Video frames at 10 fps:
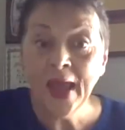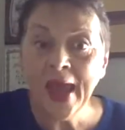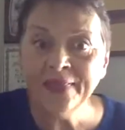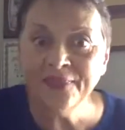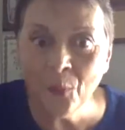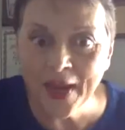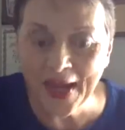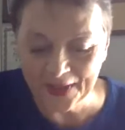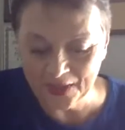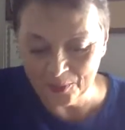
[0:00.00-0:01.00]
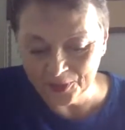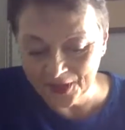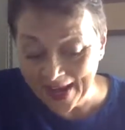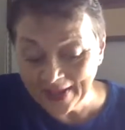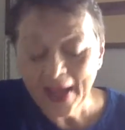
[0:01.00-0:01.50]
And then we got on a
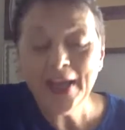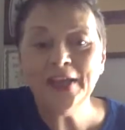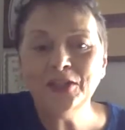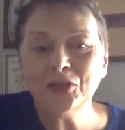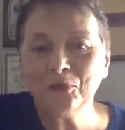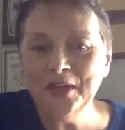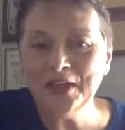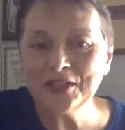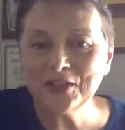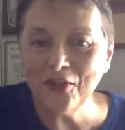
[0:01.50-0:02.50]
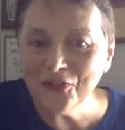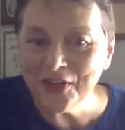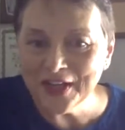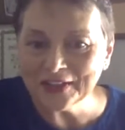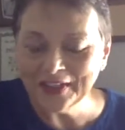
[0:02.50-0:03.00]
plane. He took me to
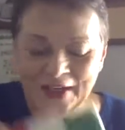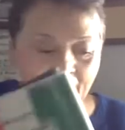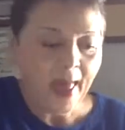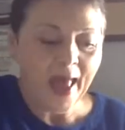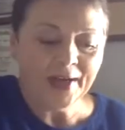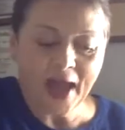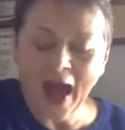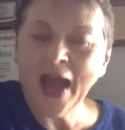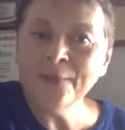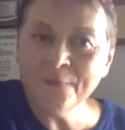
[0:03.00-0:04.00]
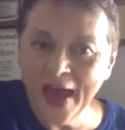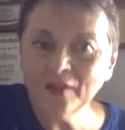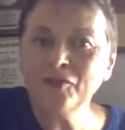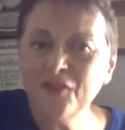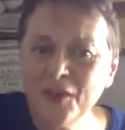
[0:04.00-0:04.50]
southern Italy, and I
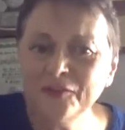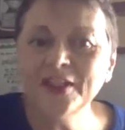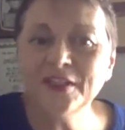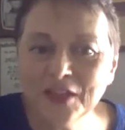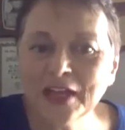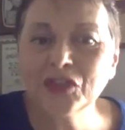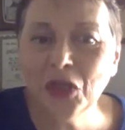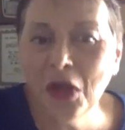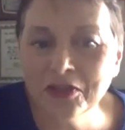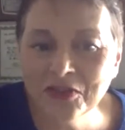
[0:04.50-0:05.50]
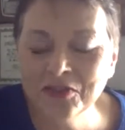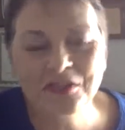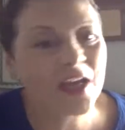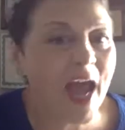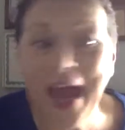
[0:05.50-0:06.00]
met 56 cousins
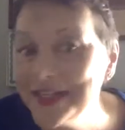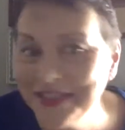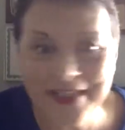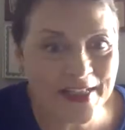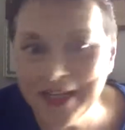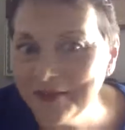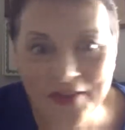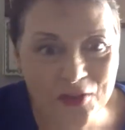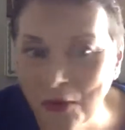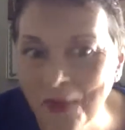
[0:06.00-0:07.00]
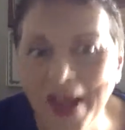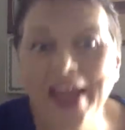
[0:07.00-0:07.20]
that I didn't even know